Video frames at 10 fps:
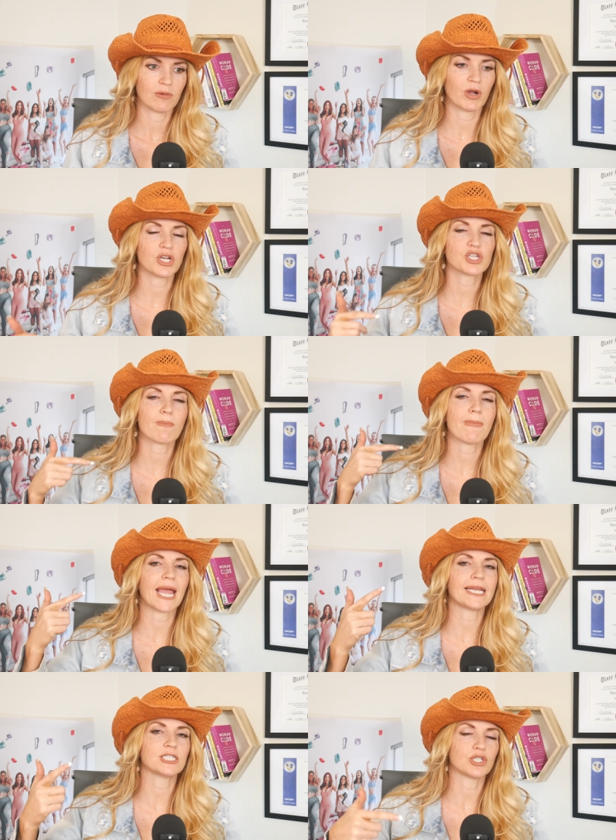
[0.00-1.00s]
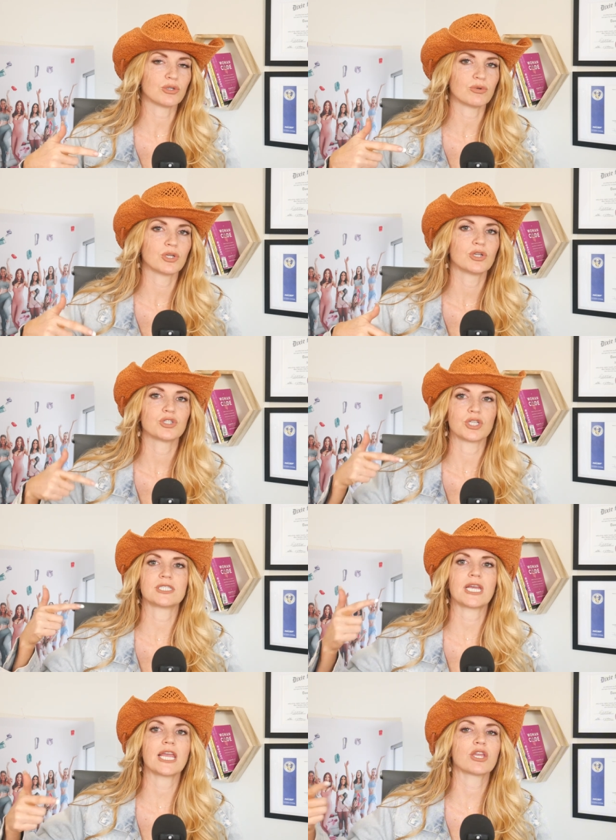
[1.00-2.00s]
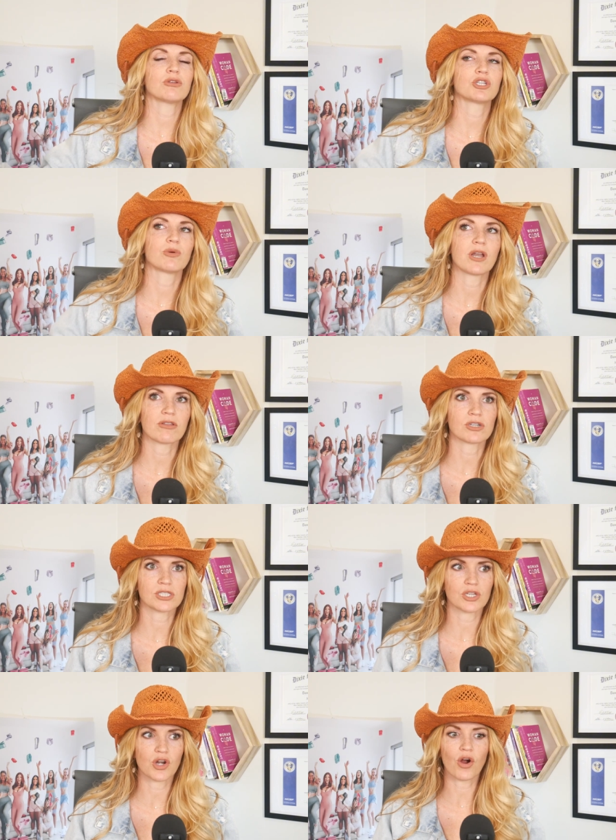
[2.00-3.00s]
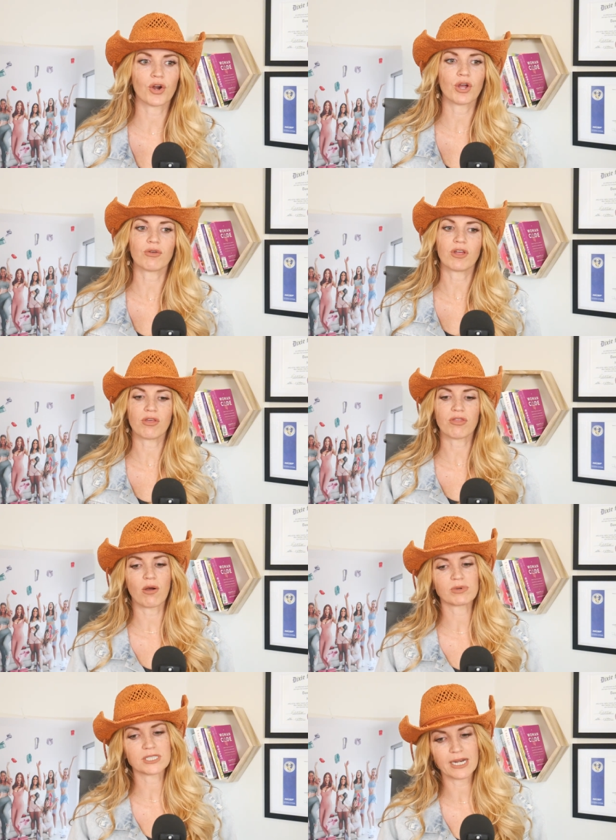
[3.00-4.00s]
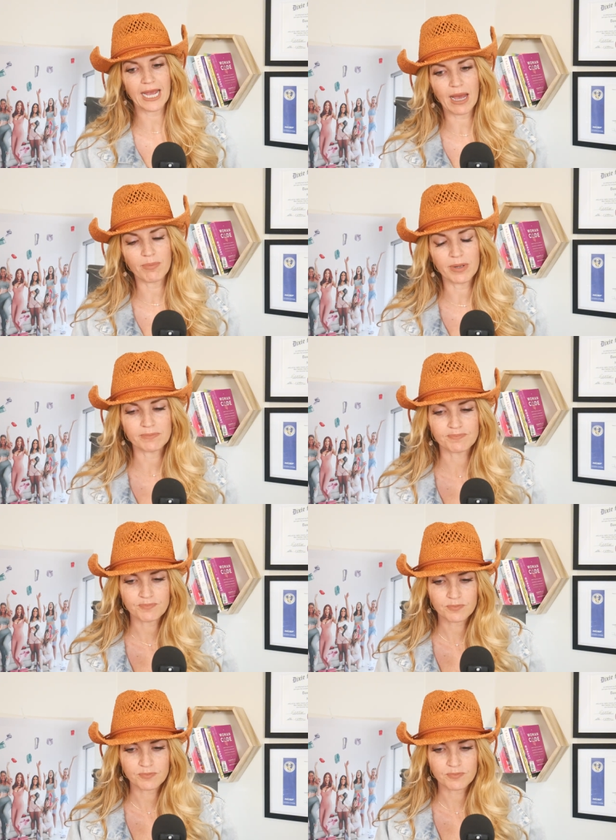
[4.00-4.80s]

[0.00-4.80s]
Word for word: What did your mind do to take you to another scenario that you thought was going to happen?